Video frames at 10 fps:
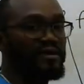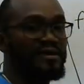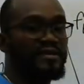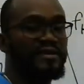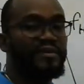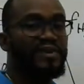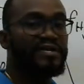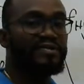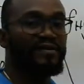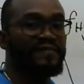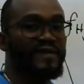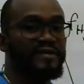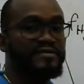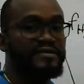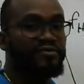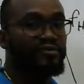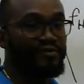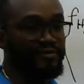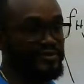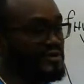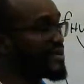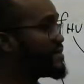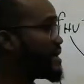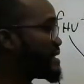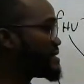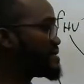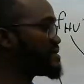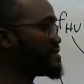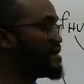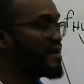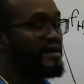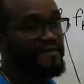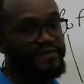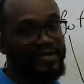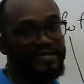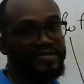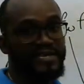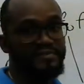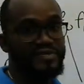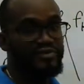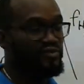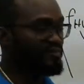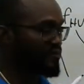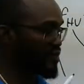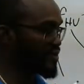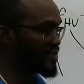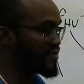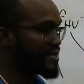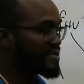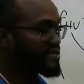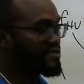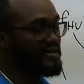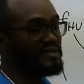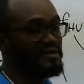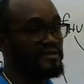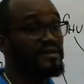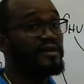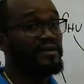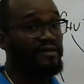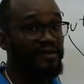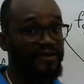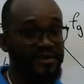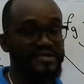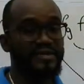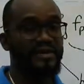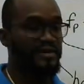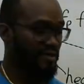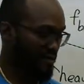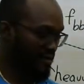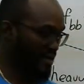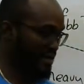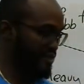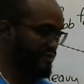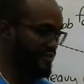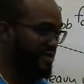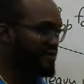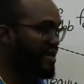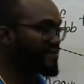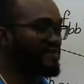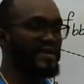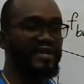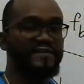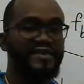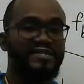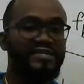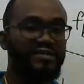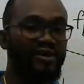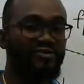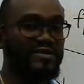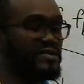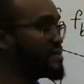the ability of vehicles to go through. So you can imagine a fairly steep slope going through an intersection. Theoretically, assuming driver behavior is discounted,